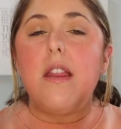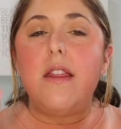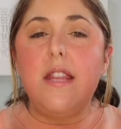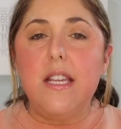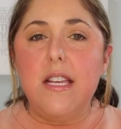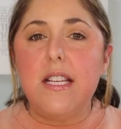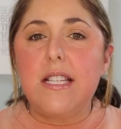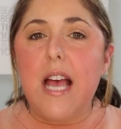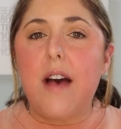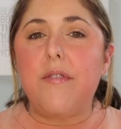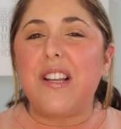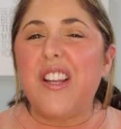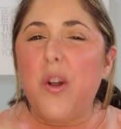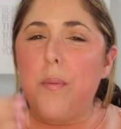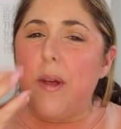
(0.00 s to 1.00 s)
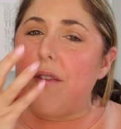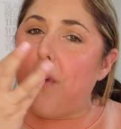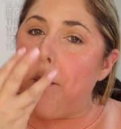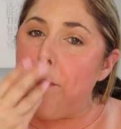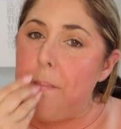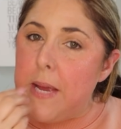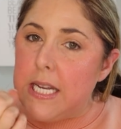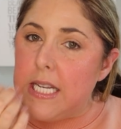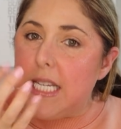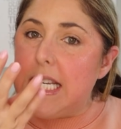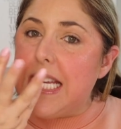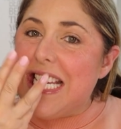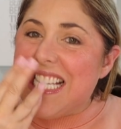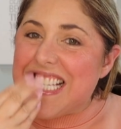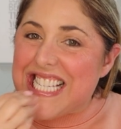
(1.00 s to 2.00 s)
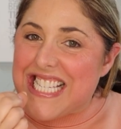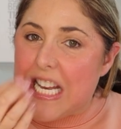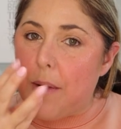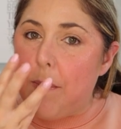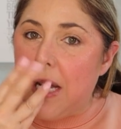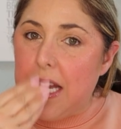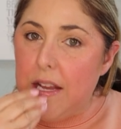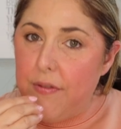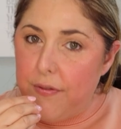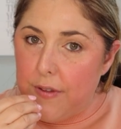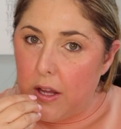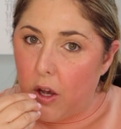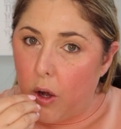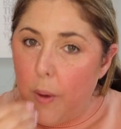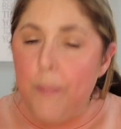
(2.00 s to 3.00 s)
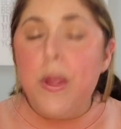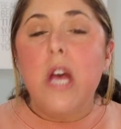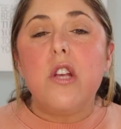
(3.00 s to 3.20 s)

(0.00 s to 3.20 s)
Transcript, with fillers: These have a little bit of a minty, cinnamony feel,